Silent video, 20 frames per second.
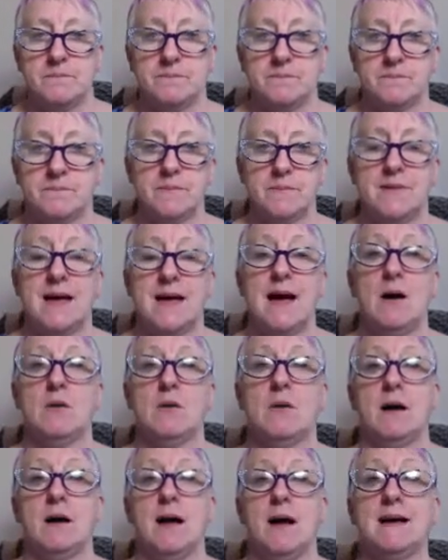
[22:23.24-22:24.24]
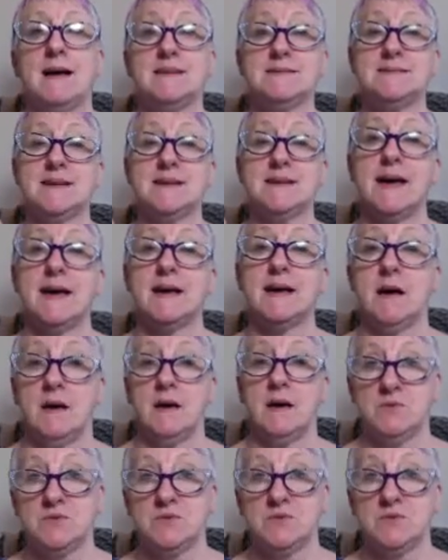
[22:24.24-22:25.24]
Now, as a
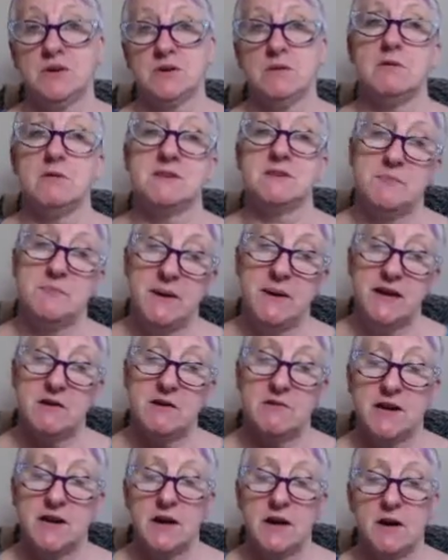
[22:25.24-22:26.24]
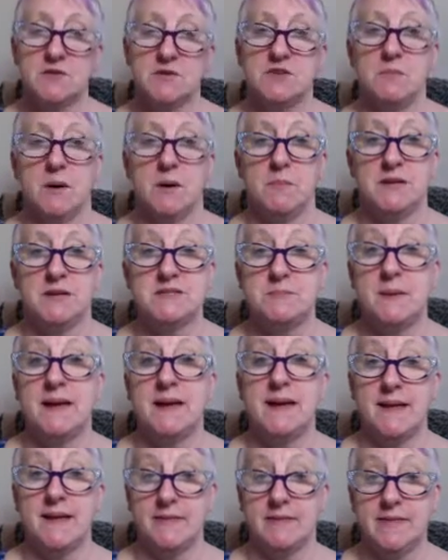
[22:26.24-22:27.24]
coach or a speaker and a coach in public
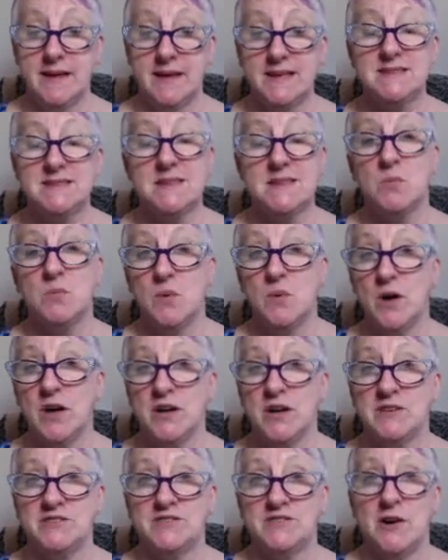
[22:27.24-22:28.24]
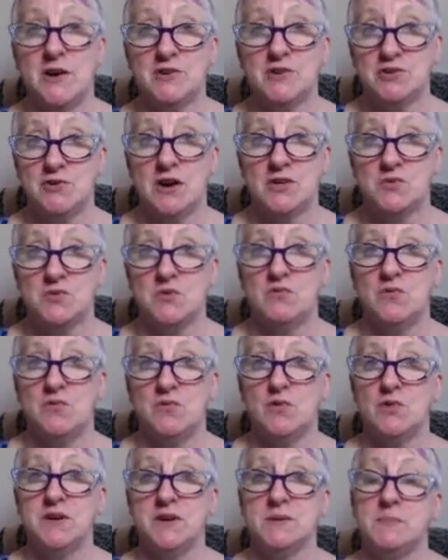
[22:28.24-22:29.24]
speaking, these are the words I try to
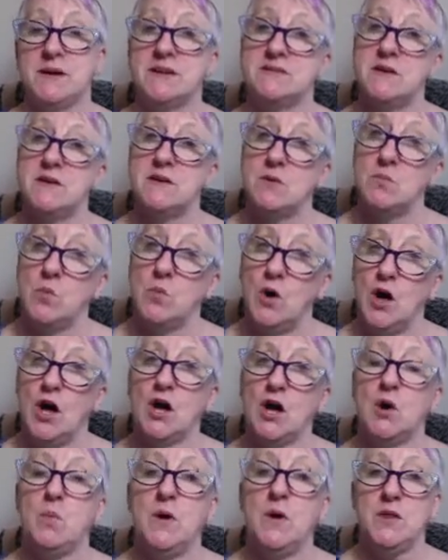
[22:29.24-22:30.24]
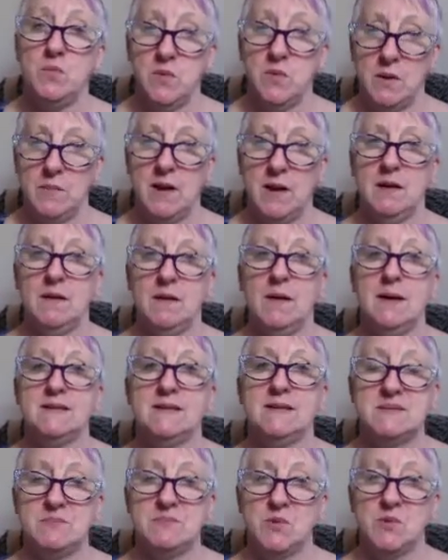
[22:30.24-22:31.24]
avoid, because I work with women in
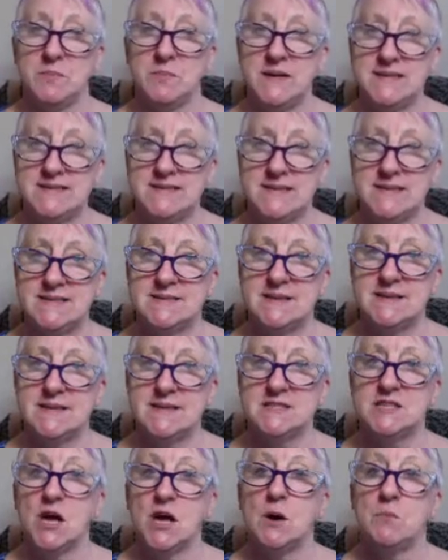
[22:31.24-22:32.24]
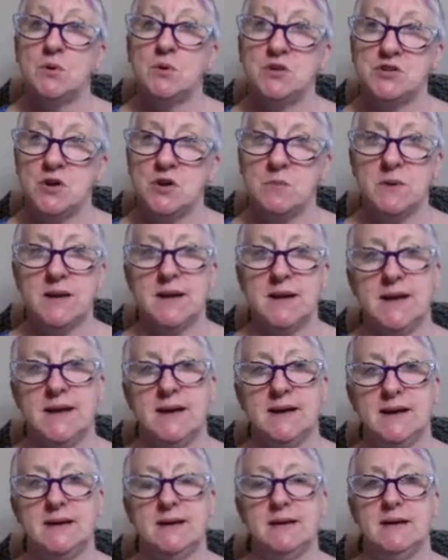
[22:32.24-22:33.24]
small businesses,
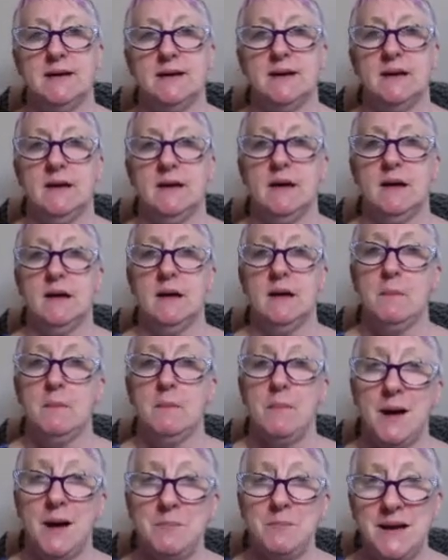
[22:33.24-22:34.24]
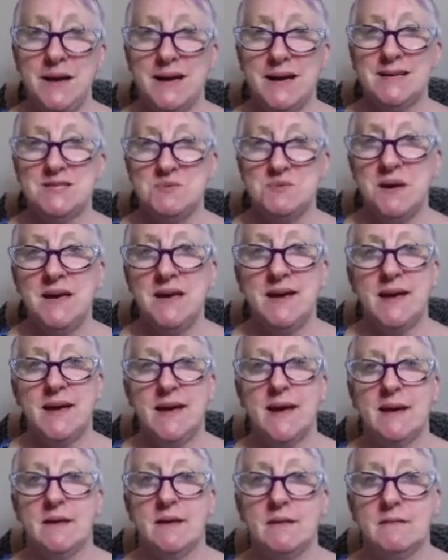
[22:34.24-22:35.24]
predominantly. Public speaking.